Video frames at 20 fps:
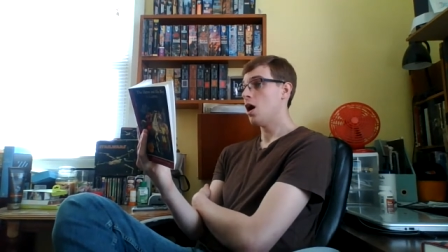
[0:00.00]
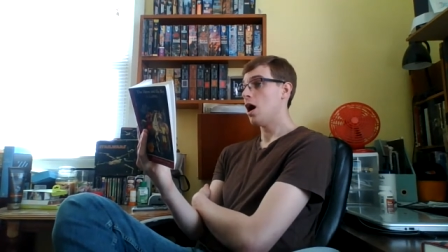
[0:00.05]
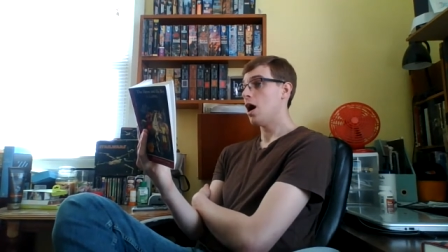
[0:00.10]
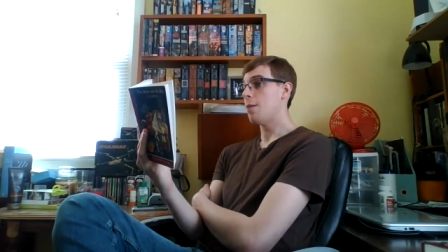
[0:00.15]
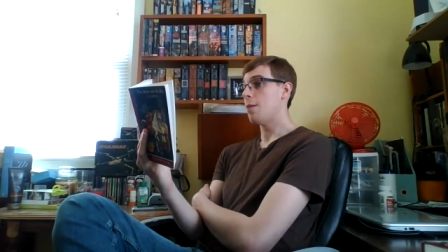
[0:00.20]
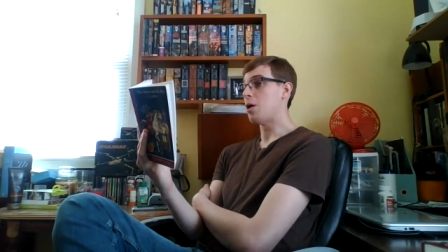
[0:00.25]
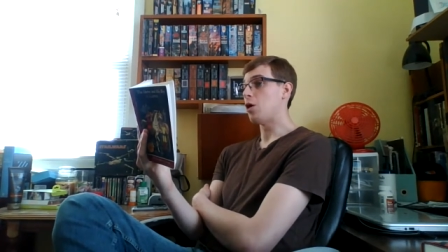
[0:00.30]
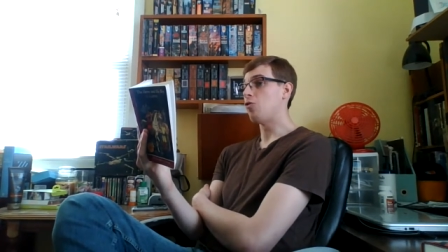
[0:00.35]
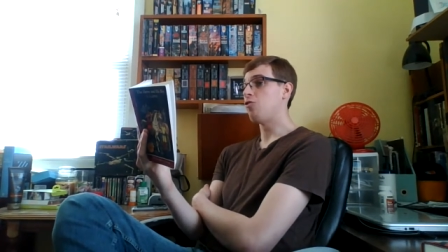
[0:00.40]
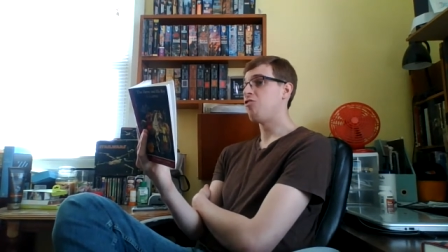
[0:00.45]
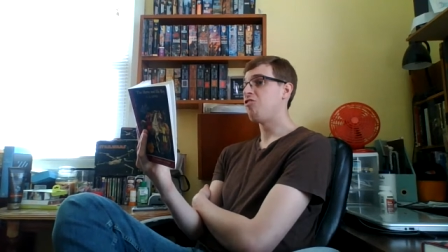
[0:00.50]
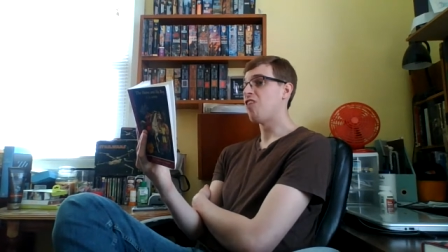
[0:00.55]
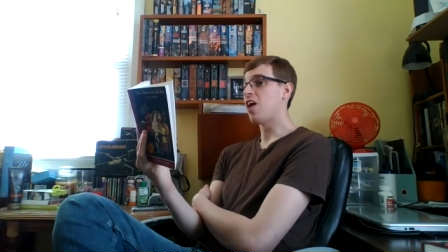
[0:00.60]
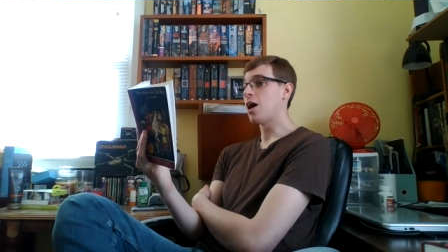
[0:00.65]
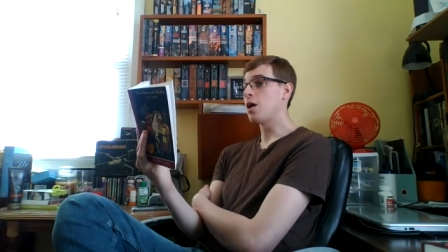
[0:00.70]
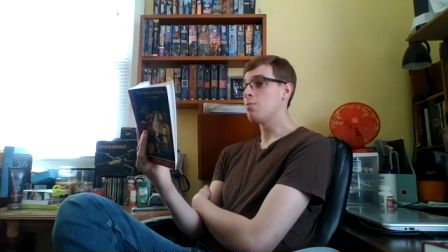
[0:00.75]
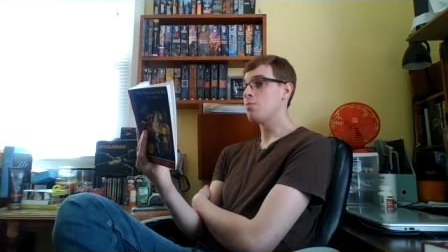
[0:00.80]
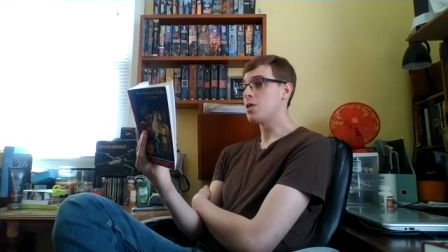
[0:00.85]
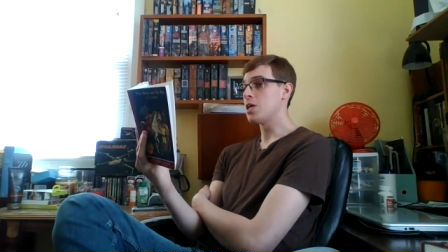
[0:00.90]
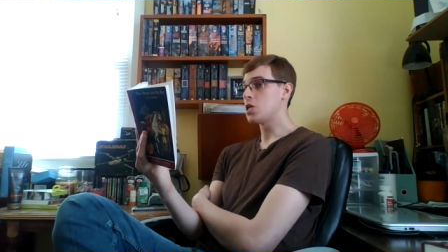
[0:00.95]
about
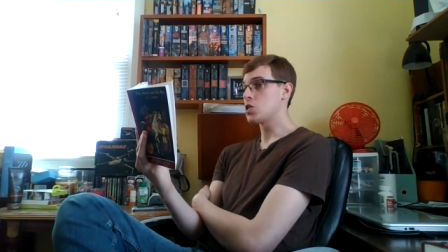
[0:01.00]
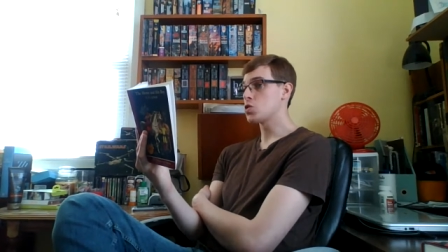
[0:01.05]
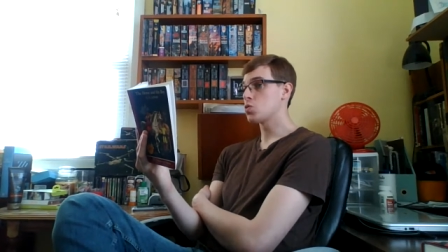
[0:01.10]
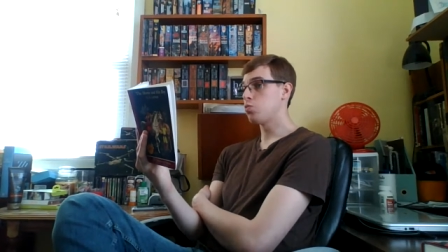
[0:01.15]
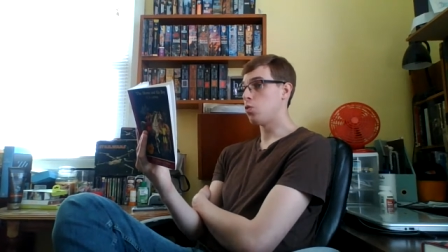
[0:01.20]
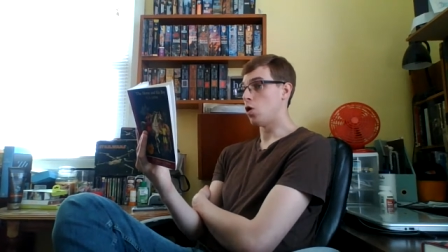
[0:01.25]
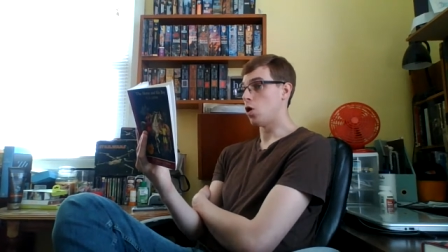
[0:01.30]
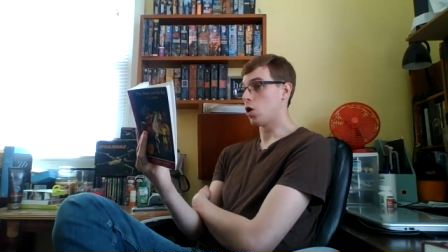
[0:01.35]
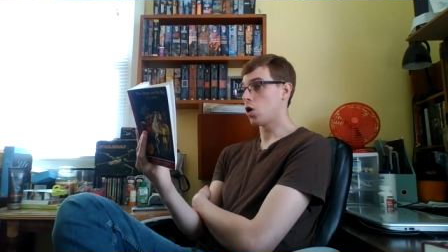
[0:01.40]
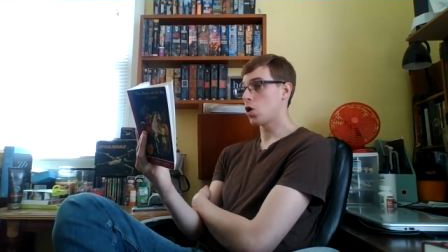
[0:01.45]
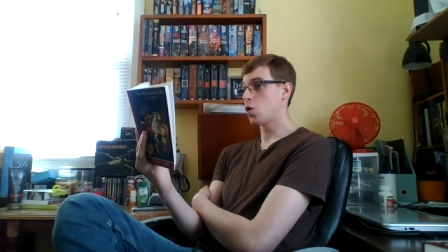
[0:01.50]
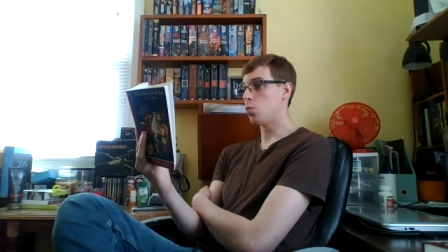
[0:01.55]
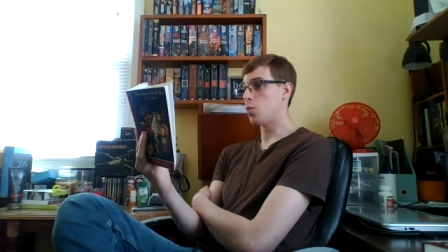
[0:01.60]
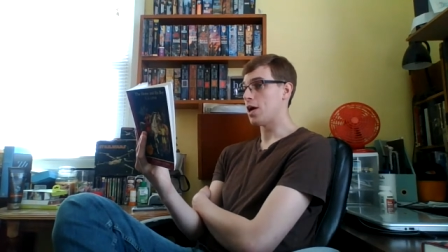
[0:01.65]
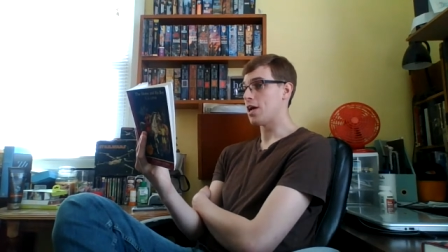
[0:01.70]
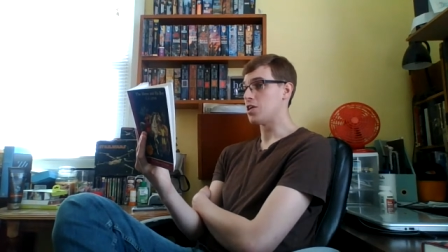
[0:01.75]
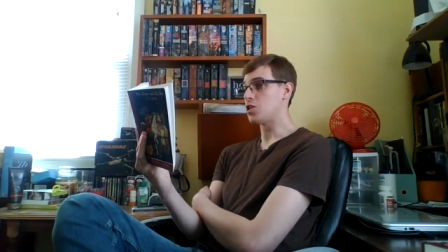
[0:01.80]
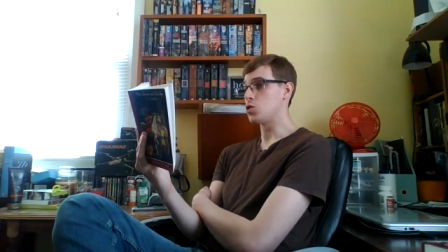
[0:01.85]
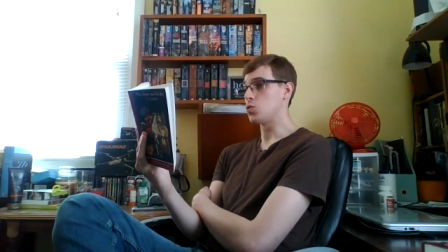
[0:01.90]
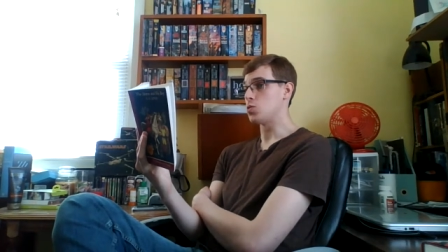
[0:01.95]
five minutes' walk
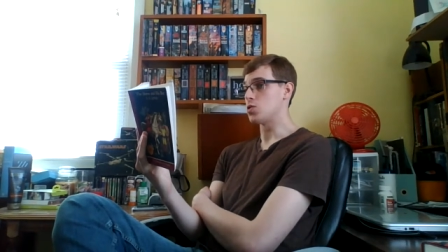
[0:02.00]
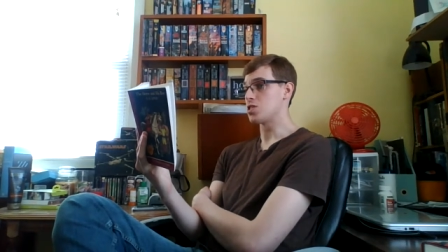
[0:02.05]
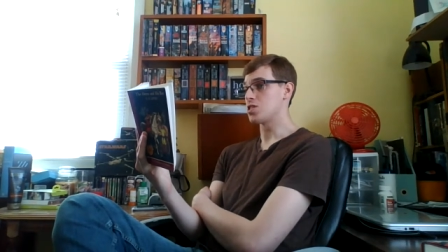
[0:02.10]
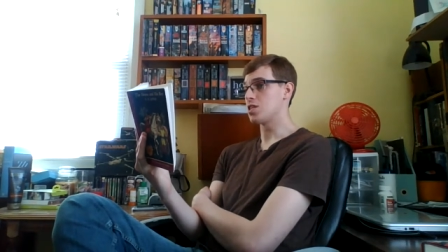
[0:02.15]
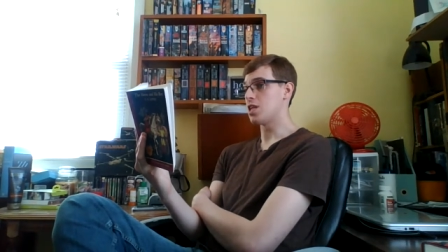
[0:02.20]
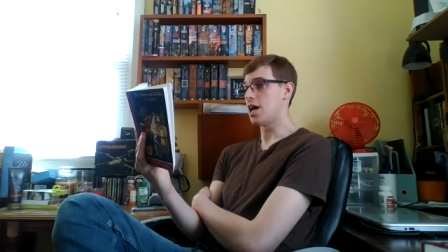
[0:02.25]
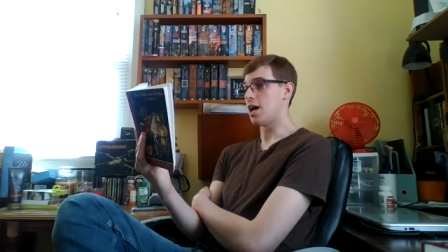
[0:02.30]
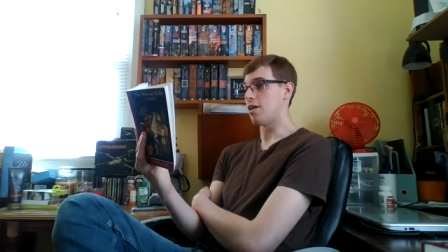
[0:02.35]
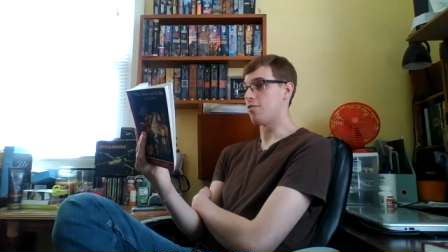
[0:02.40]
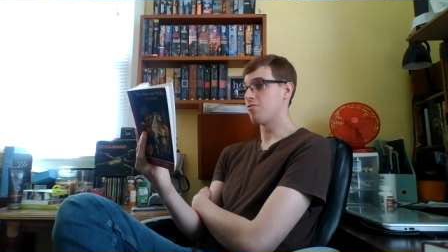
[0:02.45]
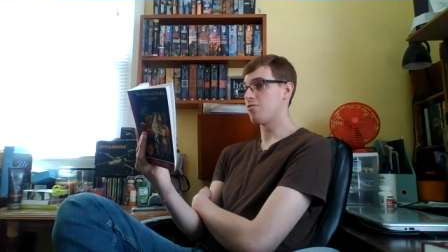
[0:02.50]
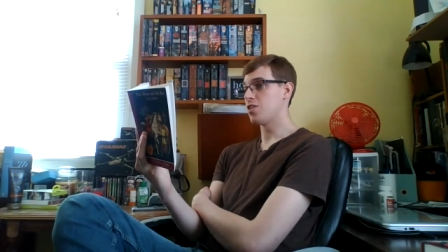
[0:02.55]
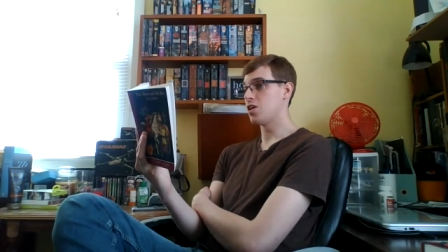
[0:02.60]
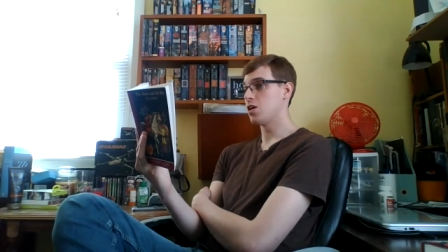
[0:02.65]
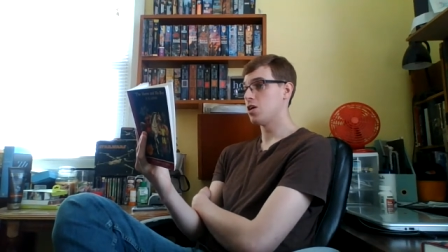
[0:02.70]
away to his left,